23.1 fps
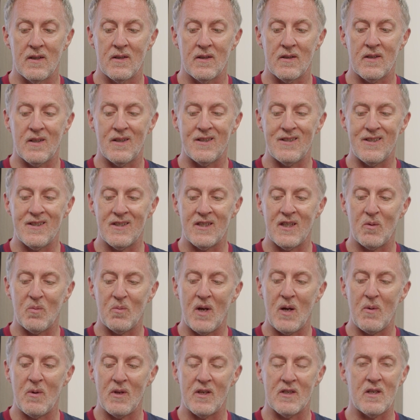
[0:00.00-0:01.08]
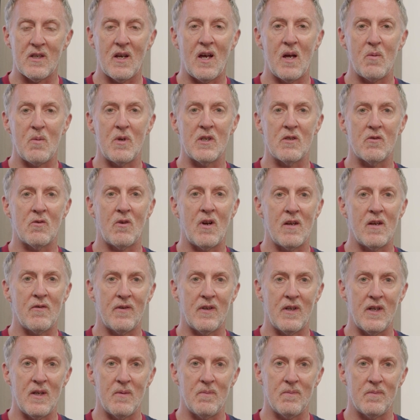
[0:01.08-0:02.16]
So I just think maybe the timing's right for
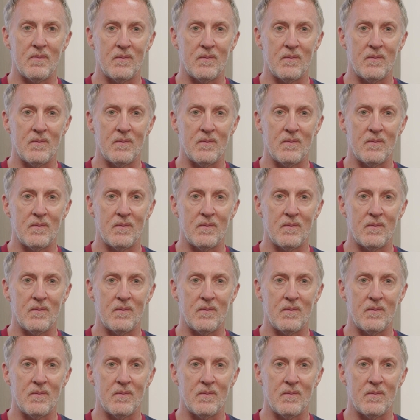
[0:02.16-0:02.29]
him.